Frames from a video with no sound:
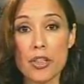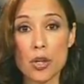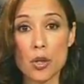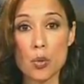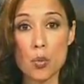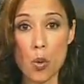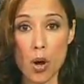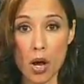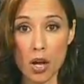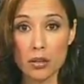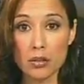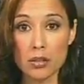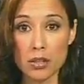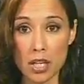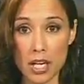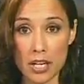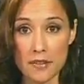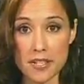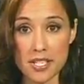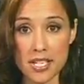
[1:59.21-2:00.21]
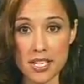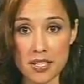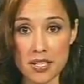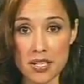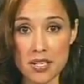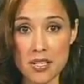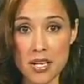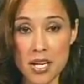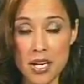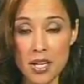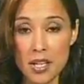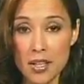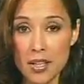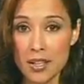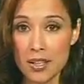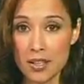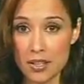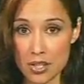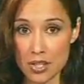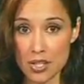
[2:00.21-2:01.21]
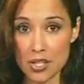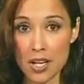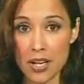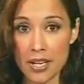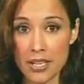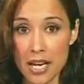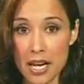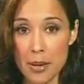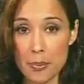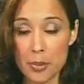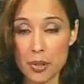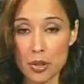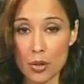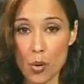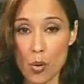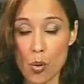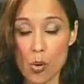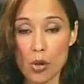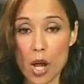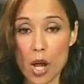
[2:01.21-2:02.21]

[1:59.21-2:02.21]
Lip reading: the wildlife centres, and to sign up, call